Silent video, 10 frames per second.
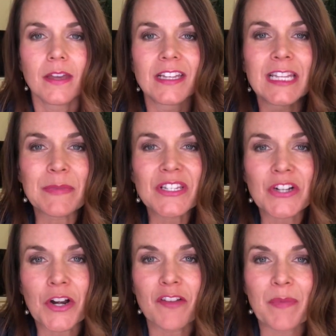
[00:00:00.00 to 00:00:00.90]
And let me
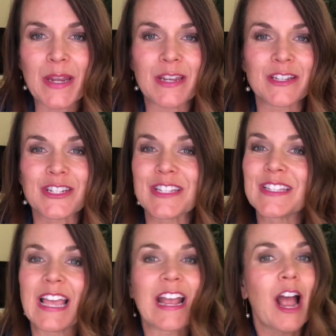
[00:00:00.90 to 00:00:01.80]
start off by just
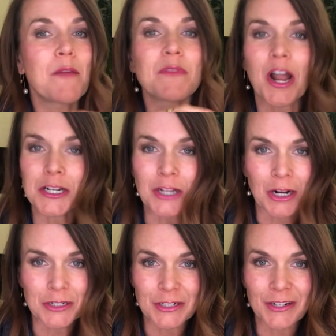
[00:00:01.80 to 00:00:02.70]
saying I'm not a
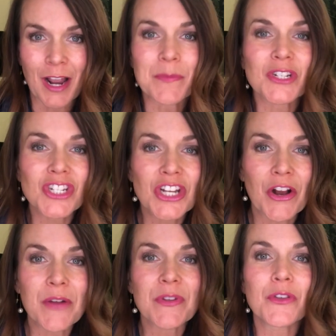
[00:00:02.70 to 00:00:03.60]
doctor. I'm just
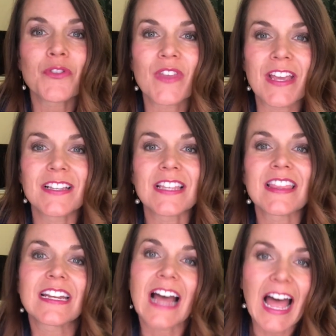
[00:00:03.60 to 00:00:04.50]
sharing with you things
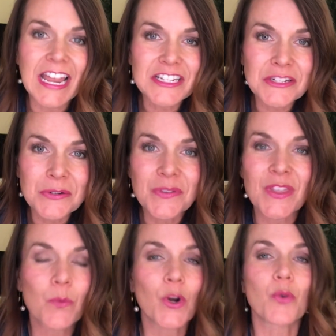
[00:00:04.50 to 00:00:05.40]
that I do
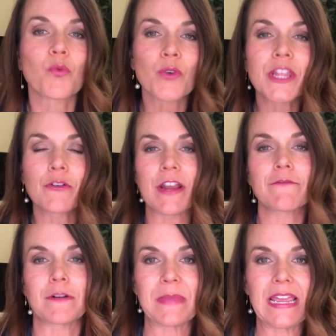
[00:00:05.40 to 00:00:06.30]
that work really great
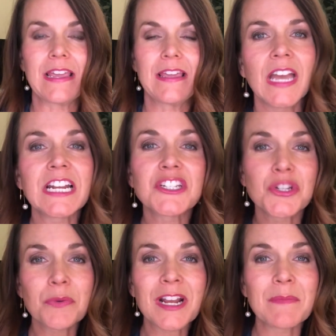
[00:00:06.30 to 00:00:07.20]
for me. And I
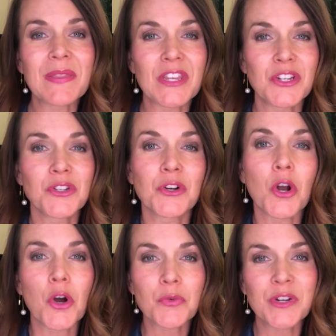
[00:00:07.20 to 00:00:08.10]
do recommend that you do your
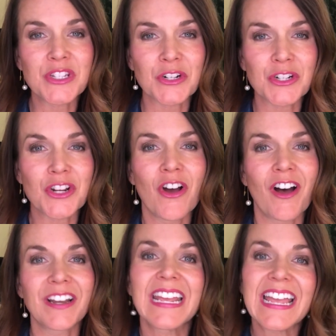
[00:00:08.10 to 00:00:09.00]
own research
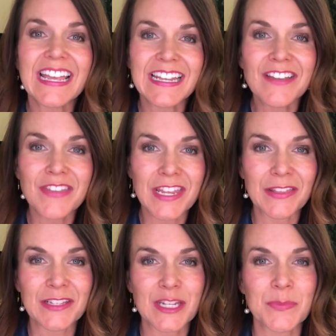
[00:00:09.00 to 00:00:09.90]
on any of the
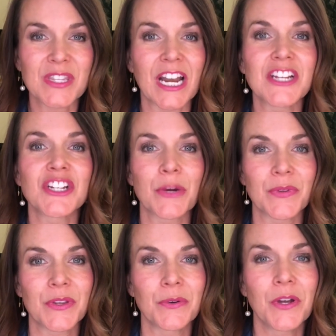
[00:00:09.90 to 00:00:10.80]
healing tips that I share
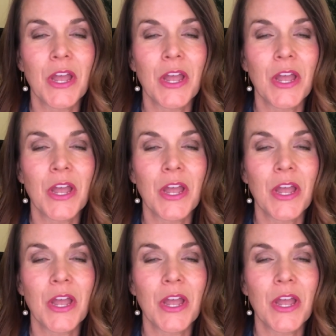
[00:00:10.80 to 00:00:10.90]
with you.